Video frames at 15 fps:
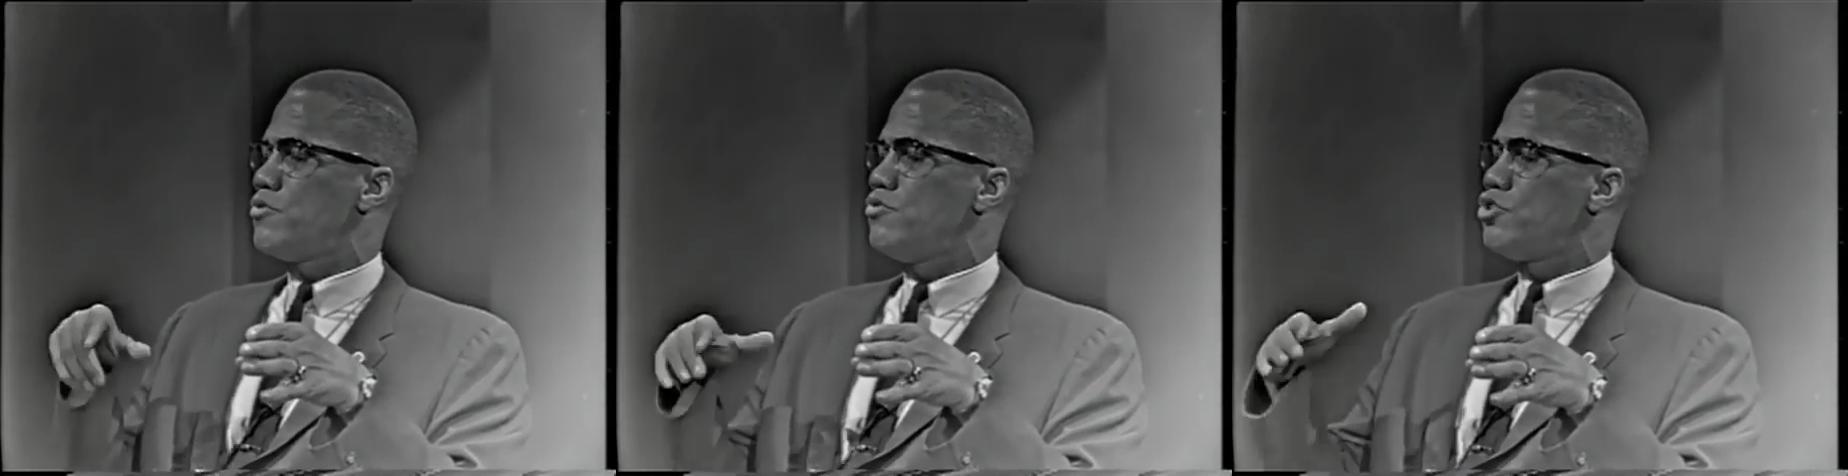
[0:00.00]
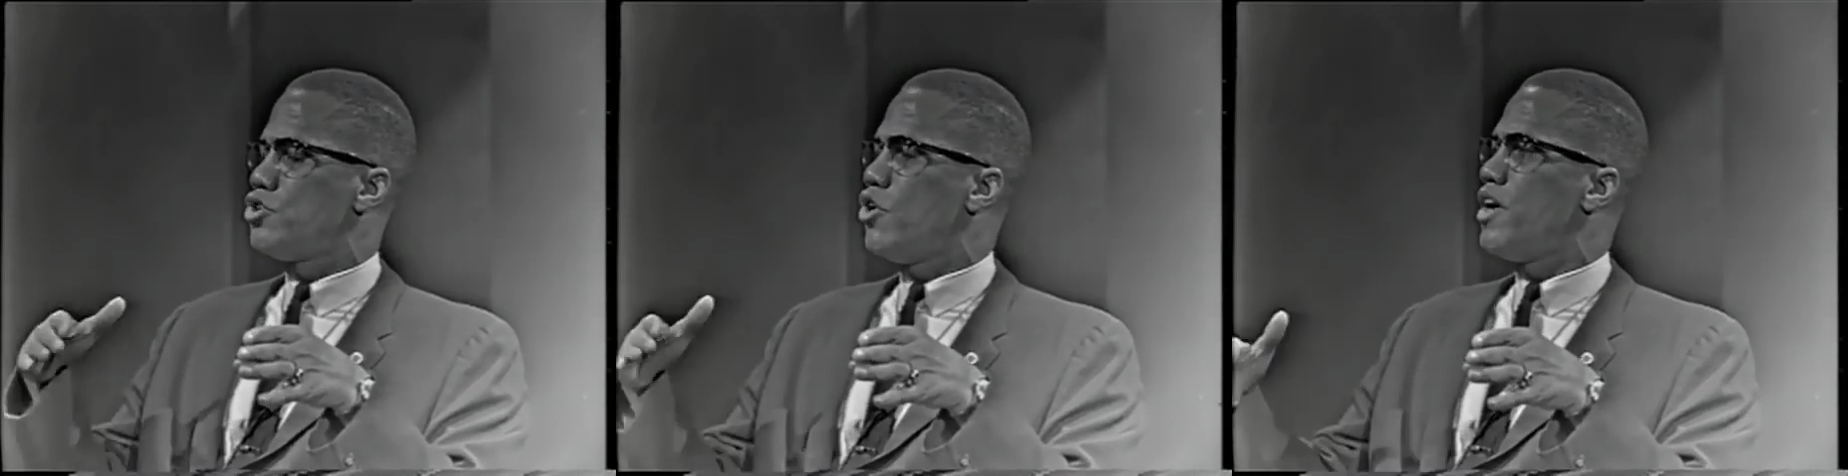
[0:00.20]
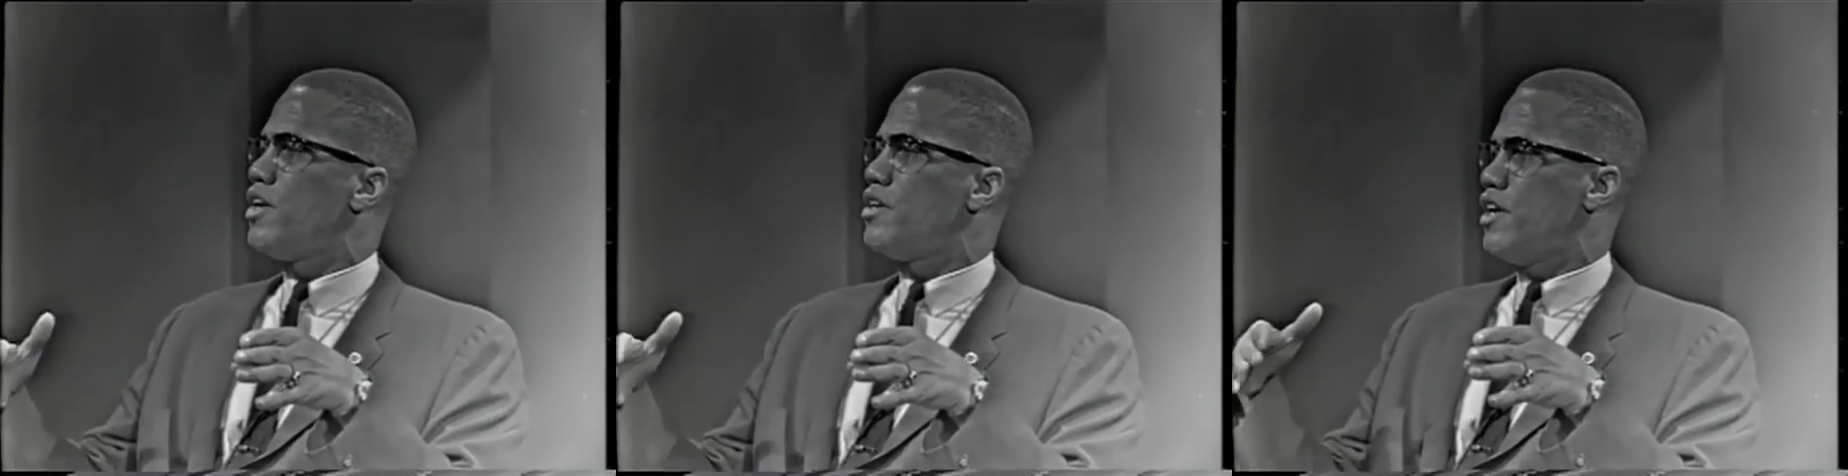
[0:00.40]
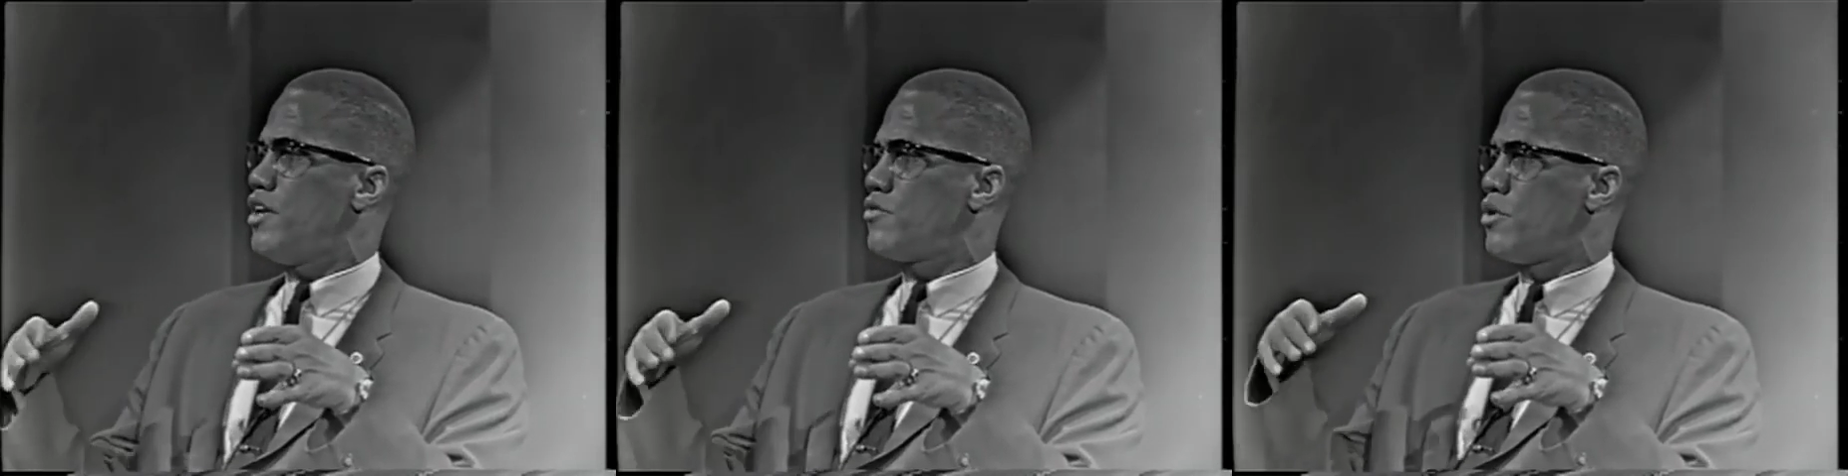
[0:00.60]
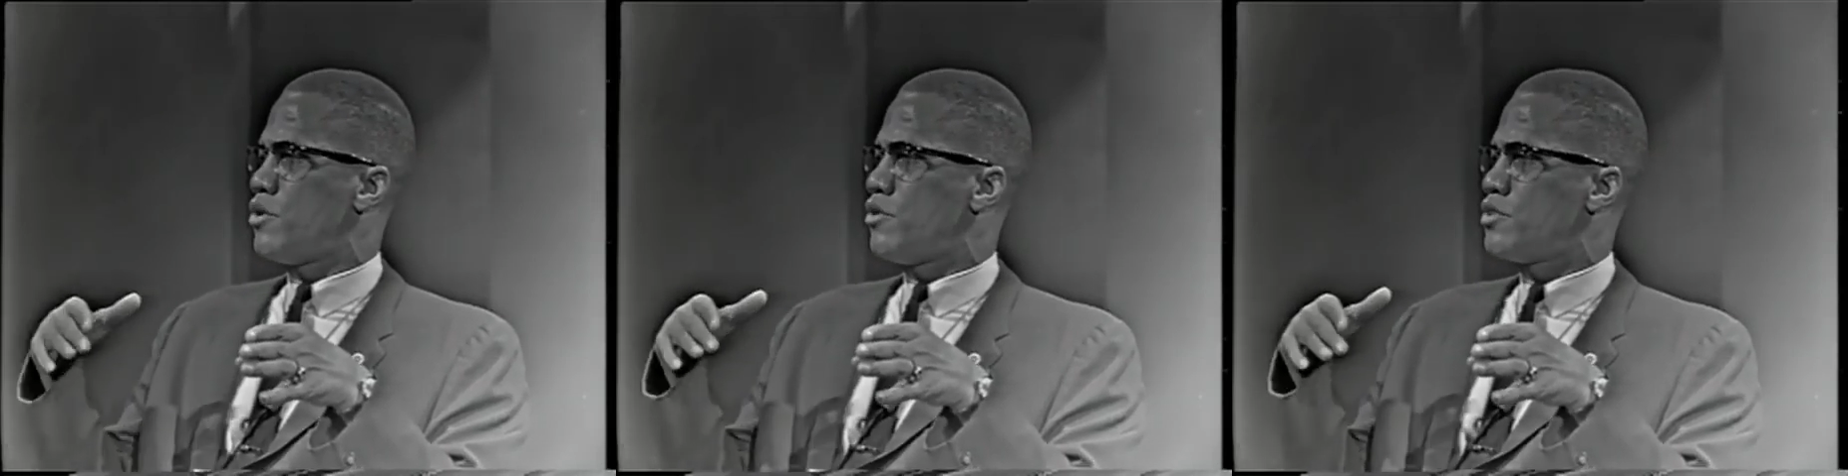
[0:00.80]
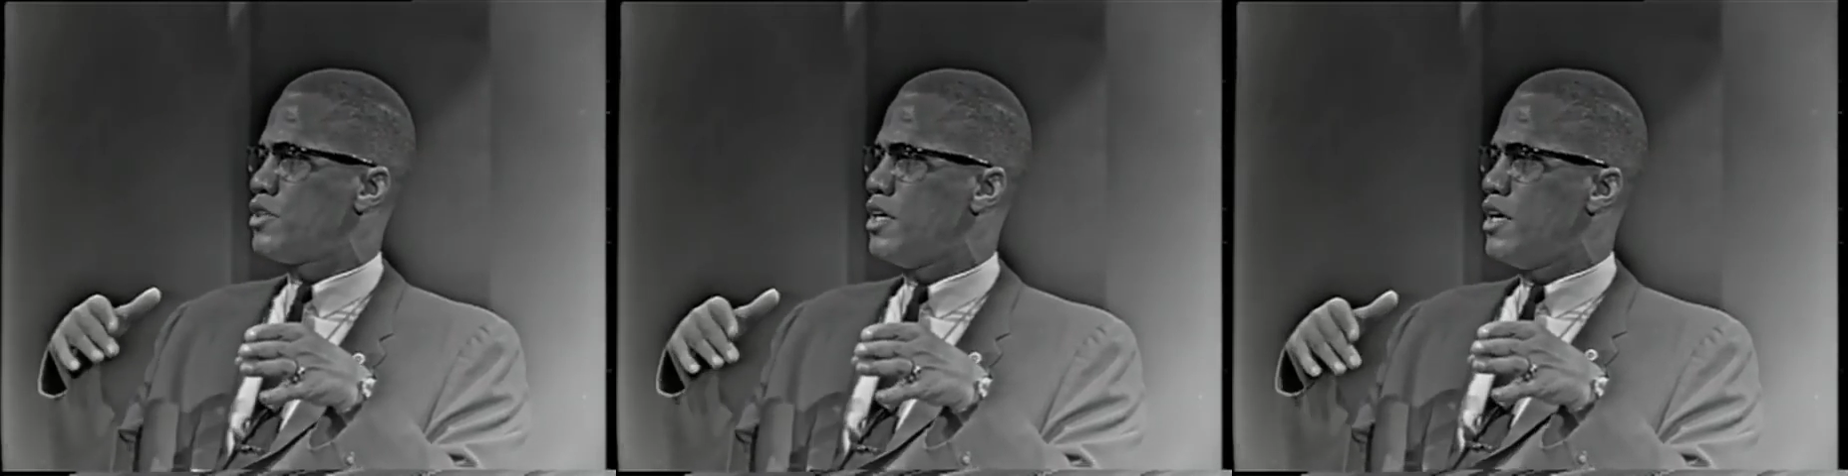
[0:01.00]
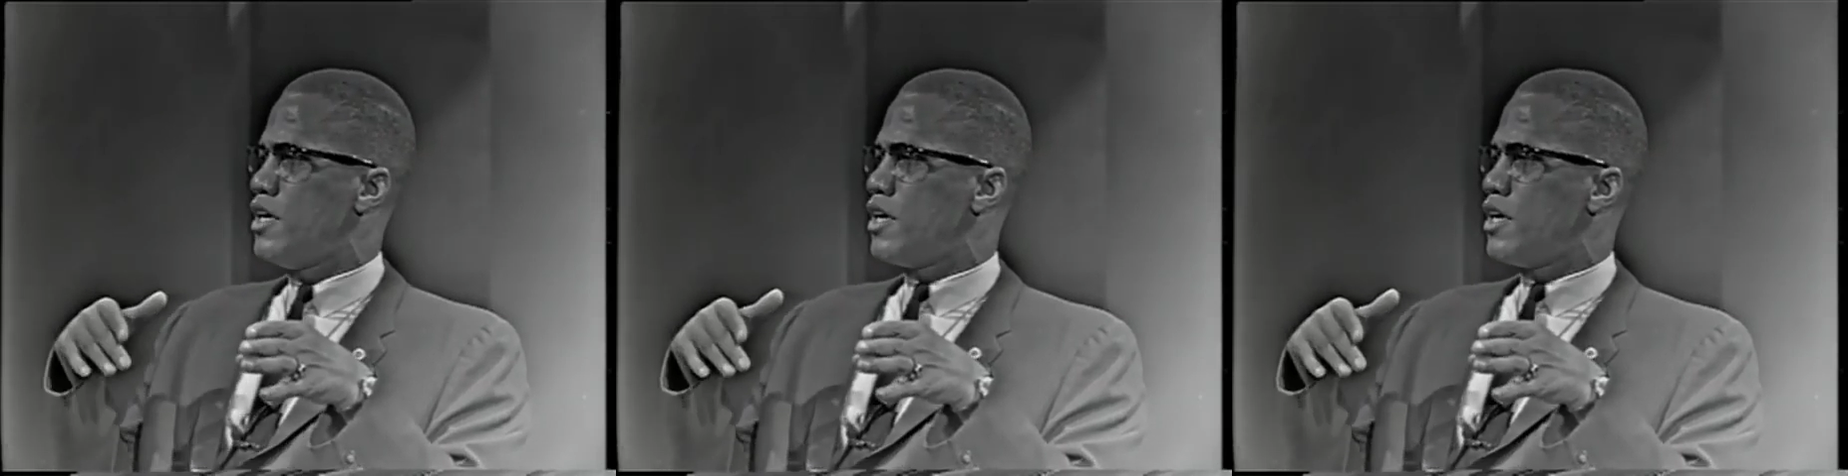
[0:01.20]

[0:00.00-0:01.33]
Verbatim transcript: who join Negroes